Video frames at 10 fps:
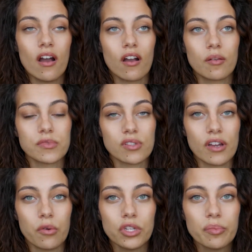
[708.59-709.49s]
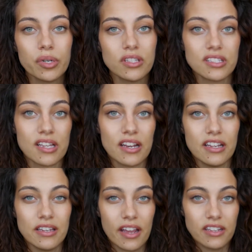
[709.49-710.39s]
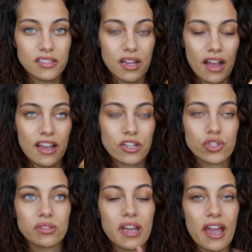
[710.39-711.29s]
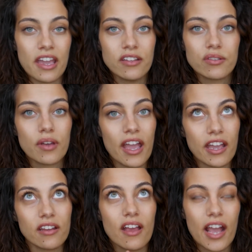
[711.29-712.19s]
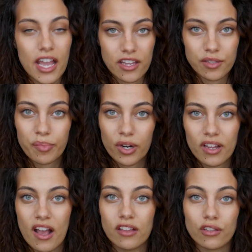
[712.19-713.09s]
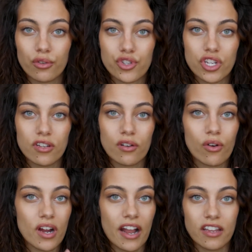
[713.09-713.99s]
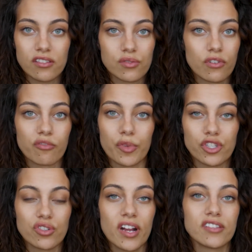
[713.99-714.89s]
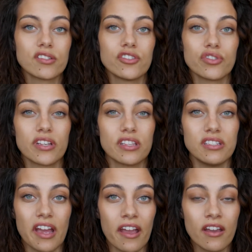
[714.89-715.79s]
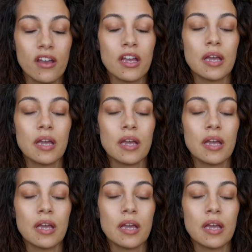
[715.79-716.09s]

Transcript: Um, so I only put this on at night. I actually hate, hate, hate putting on lotion or any sort of moisturizer during the day